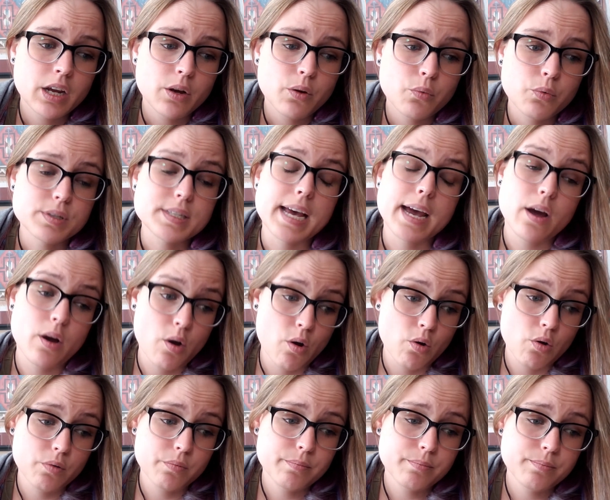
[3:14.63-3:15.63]
was at
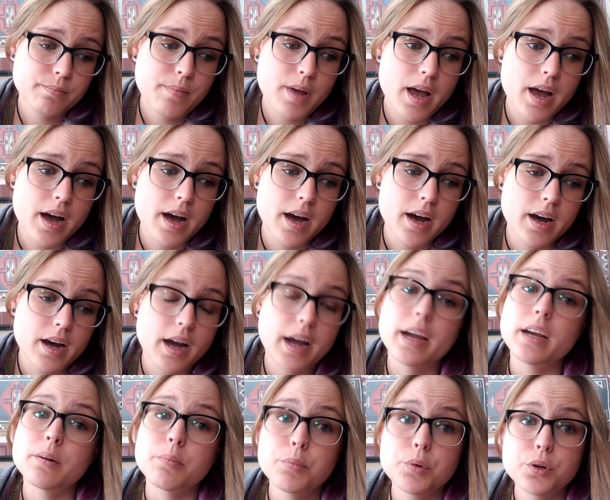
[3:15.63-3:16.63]
home. I
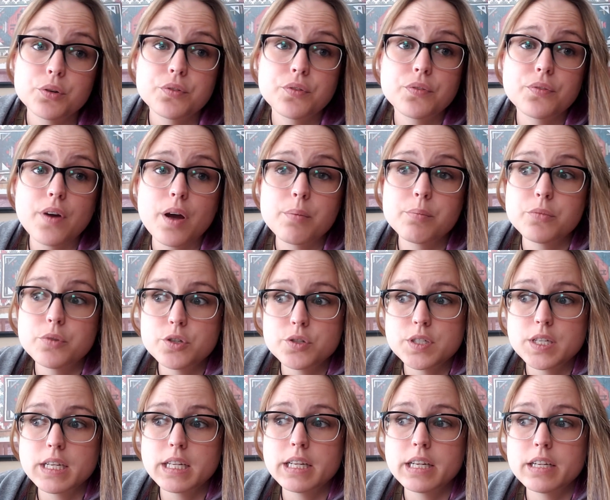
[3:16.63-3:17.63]
had moved from New
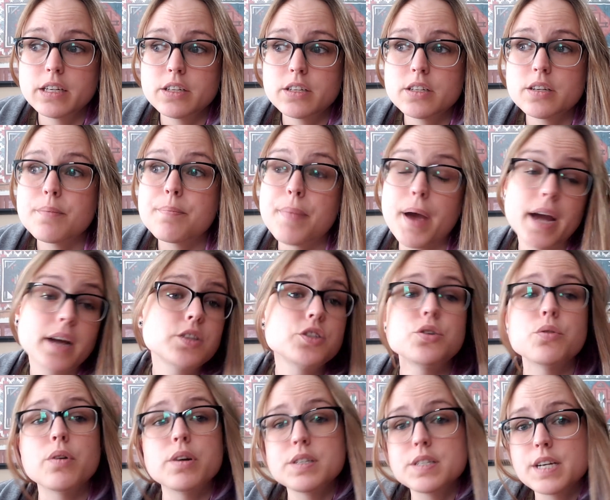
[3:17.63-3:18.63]
Zealand back
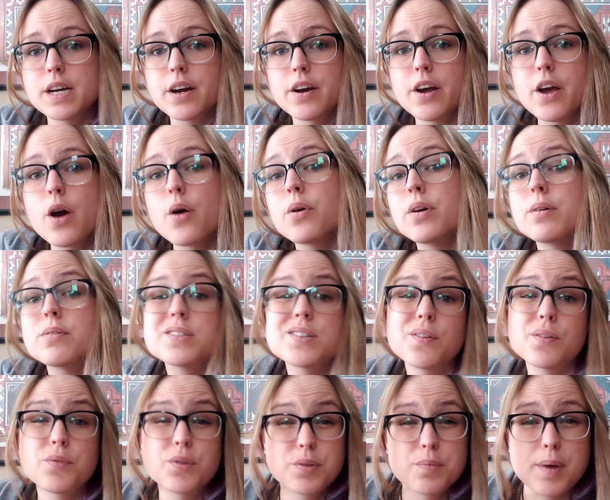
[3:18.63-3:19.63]
to Ontario, and I was
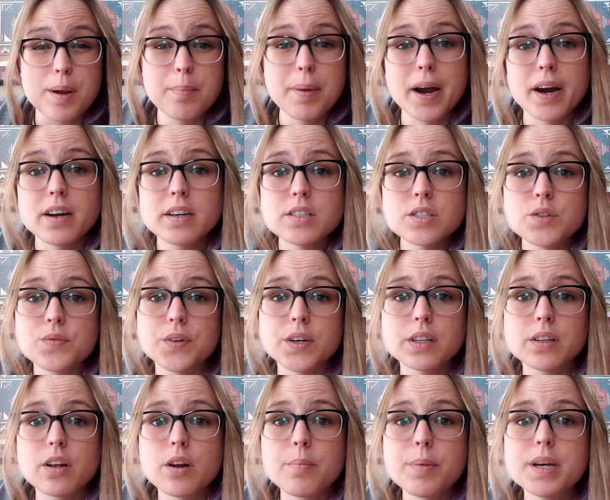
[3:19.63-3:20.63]
living with my parents for a
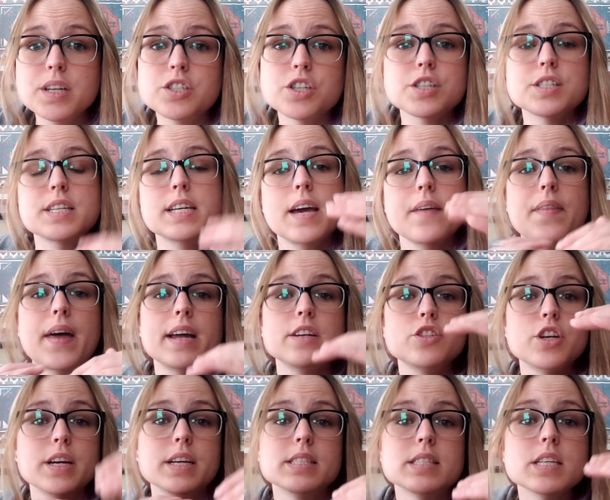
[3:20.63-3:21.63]
little bit just to get that
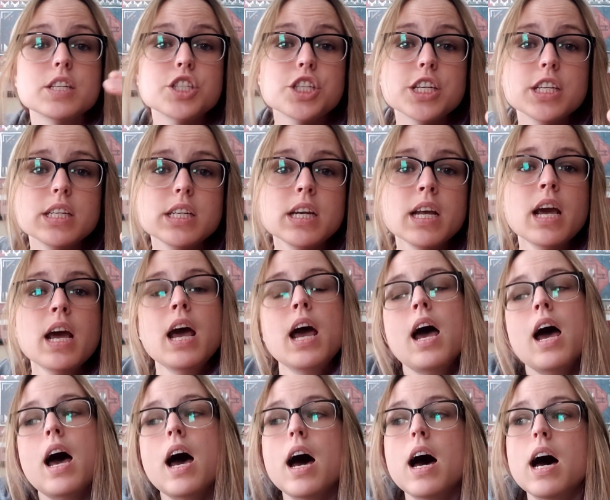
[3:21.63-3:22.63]
transition
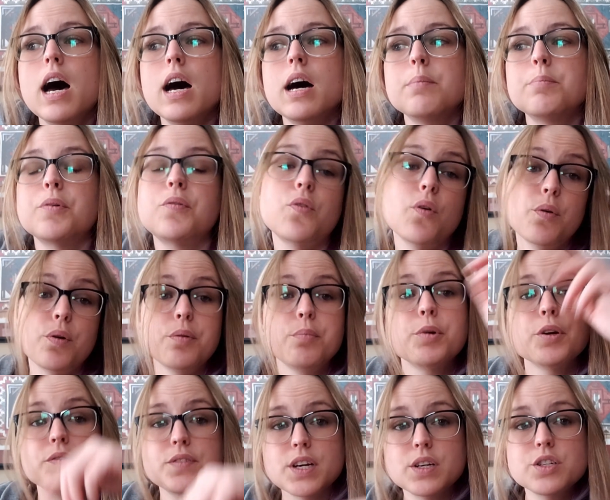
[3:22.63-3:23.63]
before we
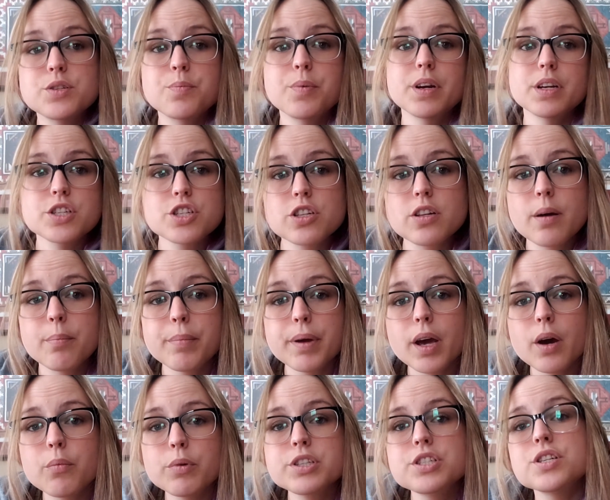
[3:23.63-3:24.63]
moved out to British
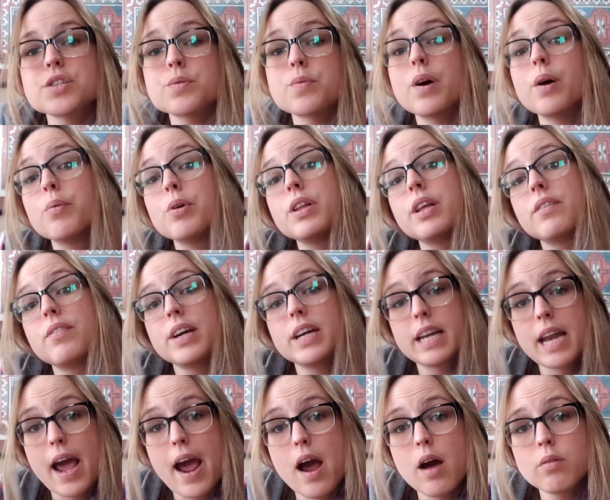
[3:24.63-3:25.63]
Columbia, which is where we're living
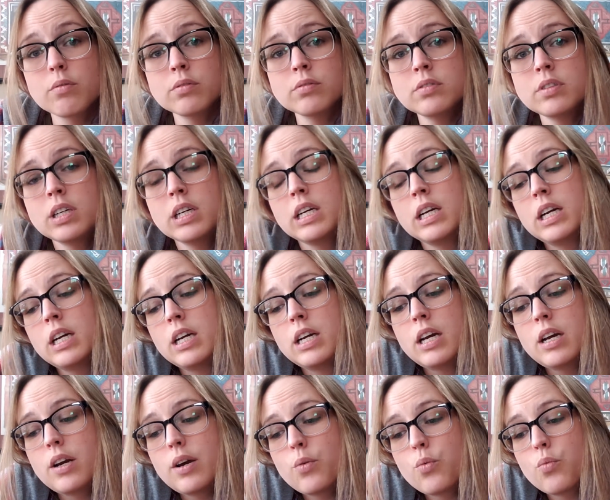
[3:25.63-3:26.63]
now.
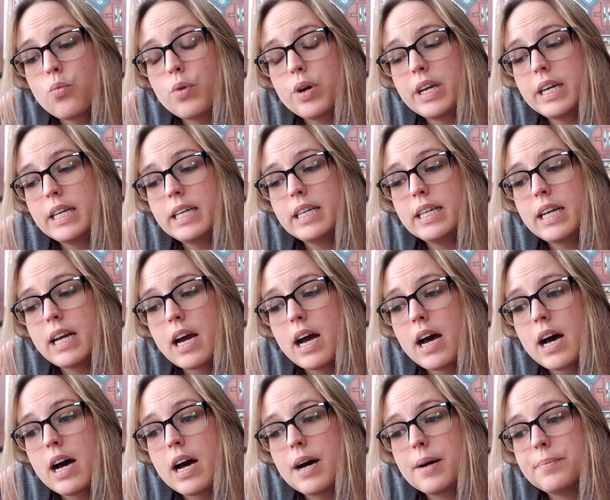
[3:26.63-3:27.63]
We
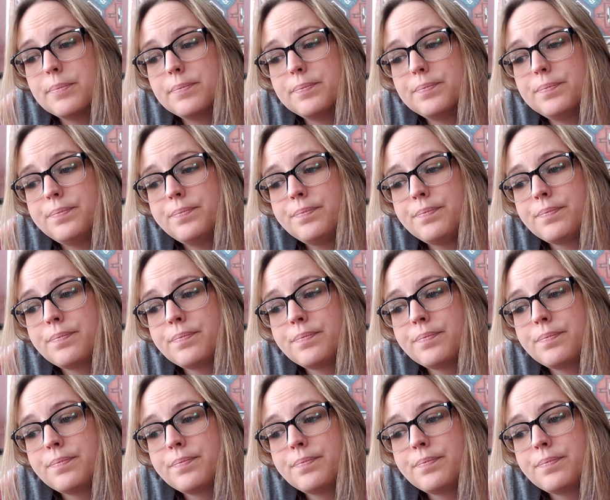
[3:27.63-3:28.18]
kind